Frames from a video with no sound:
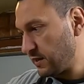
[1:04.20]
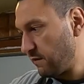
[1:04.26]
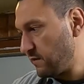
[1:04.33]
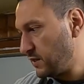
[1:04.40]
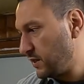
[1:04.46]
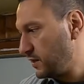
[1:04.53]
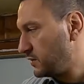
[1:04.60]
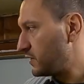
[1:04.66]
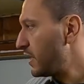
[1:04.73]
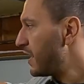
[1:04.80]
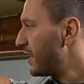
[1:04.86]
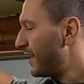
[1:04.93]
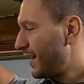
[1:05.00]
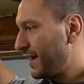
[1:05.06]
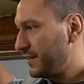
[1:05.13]
70s,
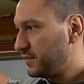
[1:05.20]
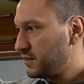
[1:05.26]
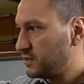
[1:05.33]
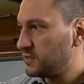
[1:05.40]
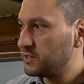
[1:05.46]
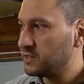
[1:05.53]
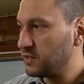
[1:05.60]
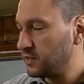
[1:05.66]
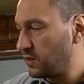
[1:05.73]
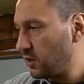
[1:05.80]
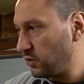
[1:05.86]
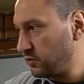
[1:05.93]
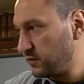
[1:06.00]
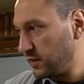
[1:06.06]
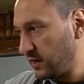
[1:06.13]
and this is the
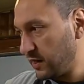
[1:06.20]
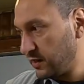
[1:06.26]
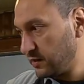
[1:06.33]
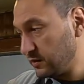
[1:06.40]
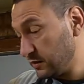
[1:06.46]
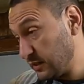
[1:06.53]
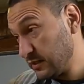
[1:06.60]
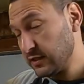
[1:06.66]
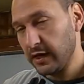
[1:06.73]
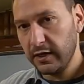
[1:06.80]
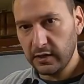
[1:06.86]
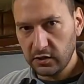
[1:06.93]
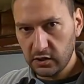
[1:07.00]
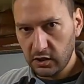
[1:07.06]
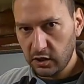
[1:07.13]
color that I
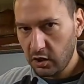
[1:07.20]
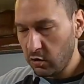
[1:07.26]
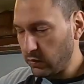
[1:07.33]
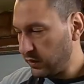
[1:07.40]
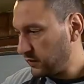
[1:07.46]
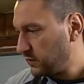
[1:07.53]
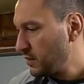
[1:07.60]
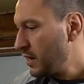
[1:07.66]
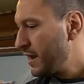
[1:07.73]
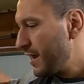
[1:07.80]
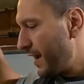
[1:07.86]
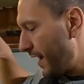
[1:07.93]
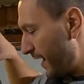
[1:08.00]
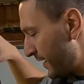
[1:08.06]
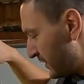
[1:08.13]
decided to go with.
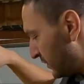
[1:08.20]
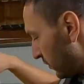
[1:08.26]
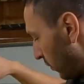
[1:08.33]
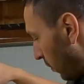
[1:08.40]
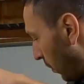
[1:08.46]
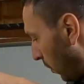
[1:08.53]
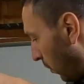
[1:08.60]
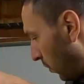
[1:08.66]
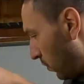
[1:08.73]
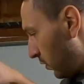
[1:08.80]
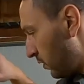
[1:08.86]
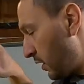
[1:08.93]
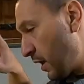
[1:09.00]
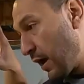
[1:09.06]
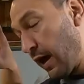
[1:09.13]
As a
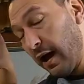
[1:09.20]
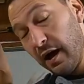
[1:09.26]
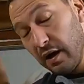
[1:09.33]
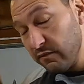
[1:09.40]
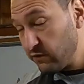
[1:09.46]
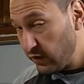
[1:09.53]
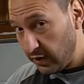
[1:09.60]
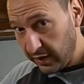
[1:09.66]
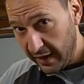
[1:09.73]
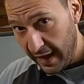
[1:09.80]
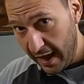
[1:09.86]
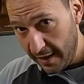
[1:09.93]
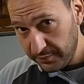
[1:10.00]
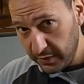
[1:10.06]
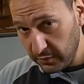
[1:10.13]
whole, I'm very
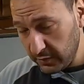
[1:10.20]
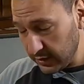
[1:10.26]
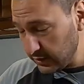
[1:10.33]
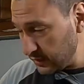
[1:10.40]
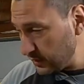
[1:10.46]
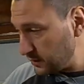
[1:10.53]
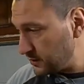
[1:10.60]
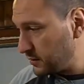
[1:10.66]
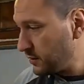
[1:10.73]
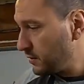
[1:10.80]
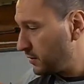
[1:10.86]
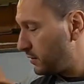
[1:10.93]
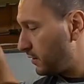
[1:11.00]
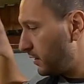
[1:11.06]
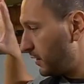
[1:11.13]
happy with it.
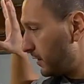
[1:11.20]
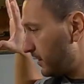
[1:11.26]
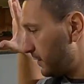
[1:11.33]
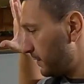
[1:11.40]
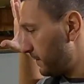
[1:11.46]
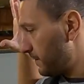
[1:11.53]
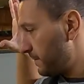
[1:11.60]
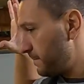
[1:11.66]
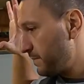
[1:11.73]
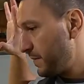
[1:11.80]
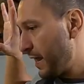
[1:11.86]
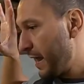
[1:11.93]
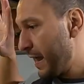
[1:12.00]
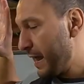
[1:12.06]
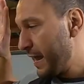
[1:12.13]

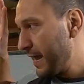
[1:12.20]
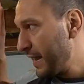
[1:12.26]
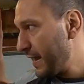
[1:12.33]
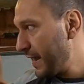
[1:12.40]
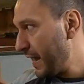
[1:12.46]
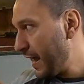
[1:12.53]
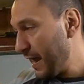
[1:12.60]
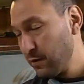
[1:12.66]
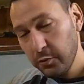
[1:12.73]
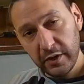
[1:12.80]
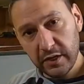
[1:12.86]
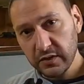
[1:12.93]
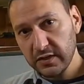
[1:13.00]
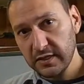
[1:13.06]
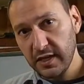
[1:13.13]
I
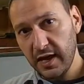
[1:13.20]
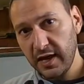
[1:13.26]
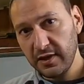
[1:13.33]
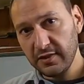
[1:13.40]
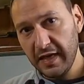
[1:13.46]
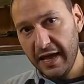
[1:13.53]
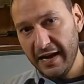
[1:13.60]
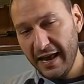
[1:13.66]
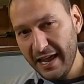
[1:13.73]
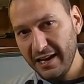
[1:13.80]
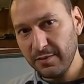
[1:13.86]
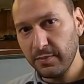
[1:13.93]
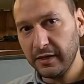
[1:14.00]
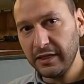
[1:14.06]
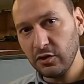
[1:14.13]
will say that
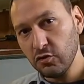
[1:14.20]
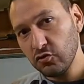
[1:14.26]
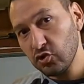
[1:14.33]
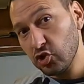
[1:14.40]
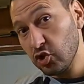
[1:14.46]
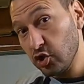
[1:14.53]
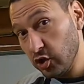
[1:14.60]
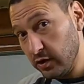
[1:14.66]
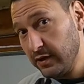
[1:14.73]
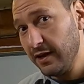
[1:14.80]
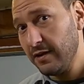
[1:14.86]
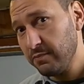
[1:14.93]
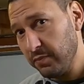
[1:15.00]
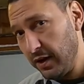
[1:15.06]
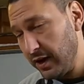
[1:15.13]
anybody who's good
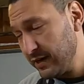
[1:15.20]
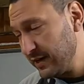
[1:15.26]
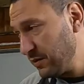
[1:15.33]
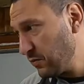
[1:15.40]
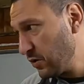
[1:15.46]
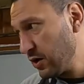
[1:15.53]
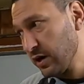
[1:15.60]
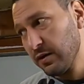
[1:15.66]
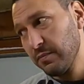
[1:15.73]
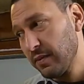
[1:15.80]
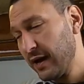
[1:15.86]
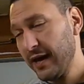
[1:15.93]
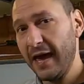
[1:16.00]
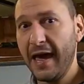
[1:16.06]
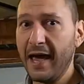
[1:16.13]
at body work,
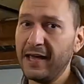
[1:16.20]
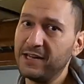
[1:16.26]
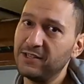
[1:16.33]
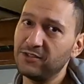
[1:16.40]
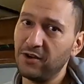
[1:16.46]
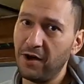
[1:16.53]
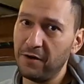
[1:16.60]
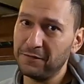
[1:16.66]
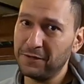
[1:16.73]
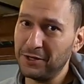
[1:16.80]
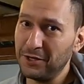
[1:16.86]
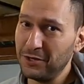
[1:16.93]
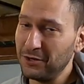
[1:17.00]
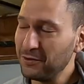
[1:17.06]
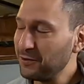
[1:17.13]
my hat is off
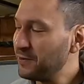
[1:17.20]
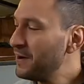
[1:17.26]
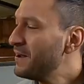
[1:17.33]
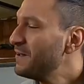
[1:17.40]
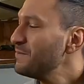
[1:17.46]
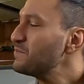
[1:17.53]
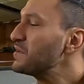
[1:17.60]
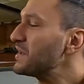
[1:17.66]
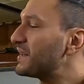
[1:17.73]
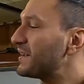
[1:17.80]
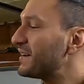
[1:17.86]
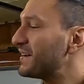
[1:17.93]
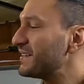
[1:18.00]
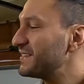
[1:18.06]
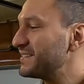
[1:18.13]
to you,
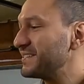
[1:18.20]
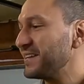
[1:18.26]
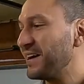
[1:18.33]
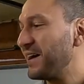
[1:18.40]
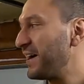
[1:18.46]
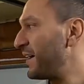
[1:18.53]
because